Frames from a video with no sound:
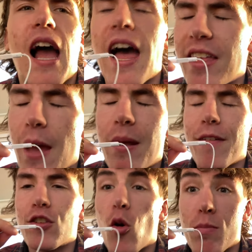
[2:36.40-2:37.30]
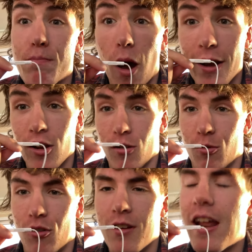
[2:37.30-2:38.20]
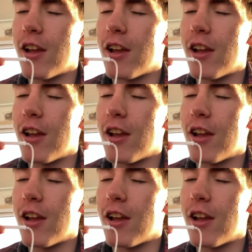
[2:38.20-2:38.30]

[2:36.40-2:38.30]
I'm going to have to go with body armor. Now,